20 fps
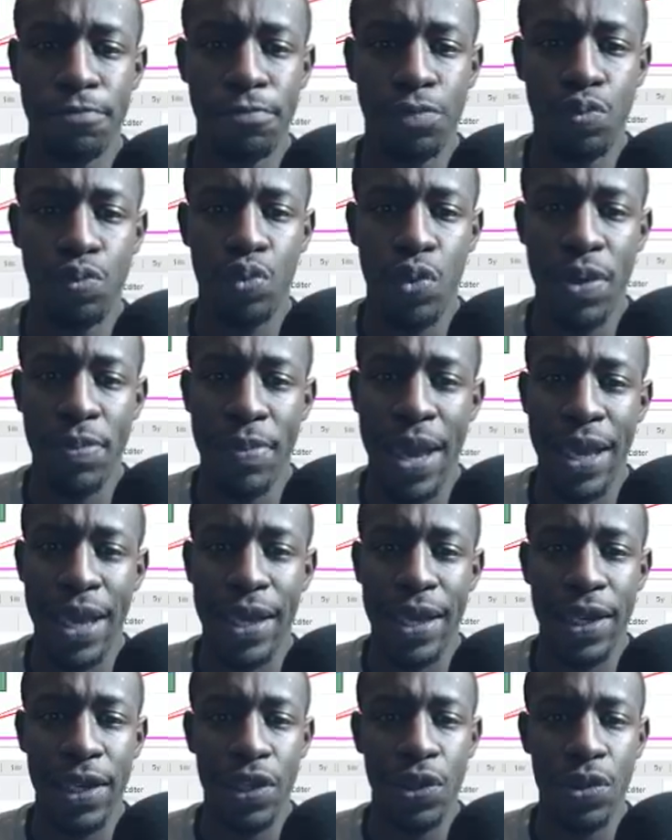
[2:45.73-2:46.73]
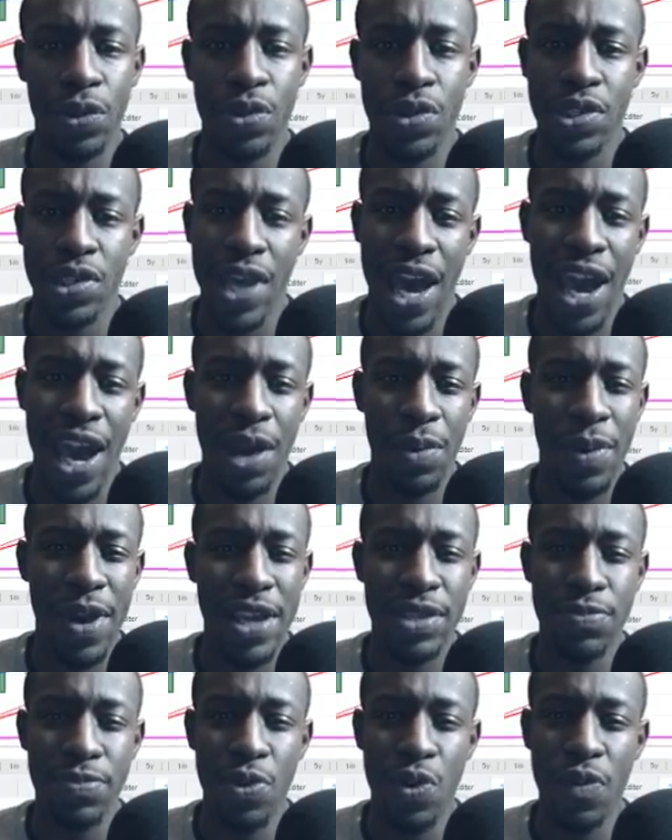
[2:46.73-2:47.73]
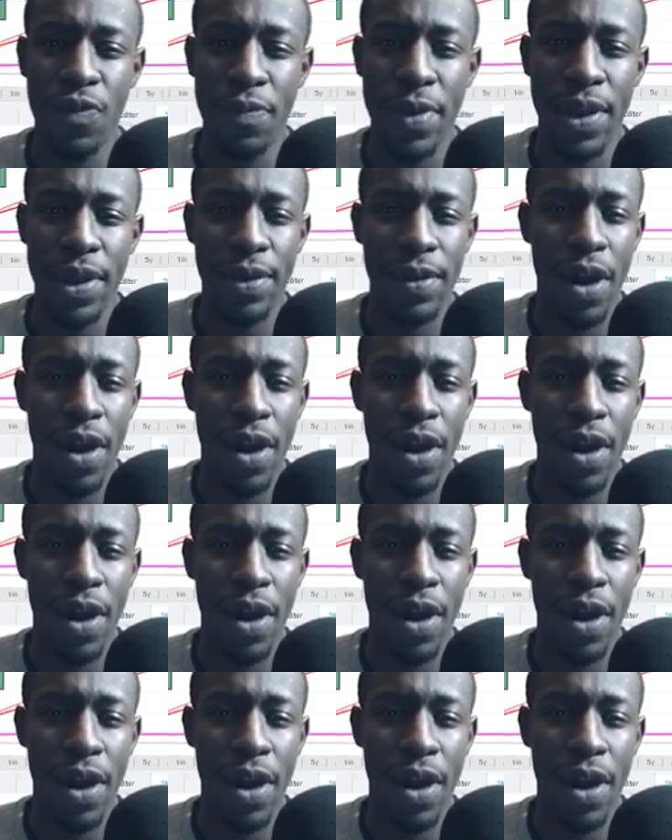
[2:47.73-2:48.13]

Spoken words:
We may get a little sideways movement,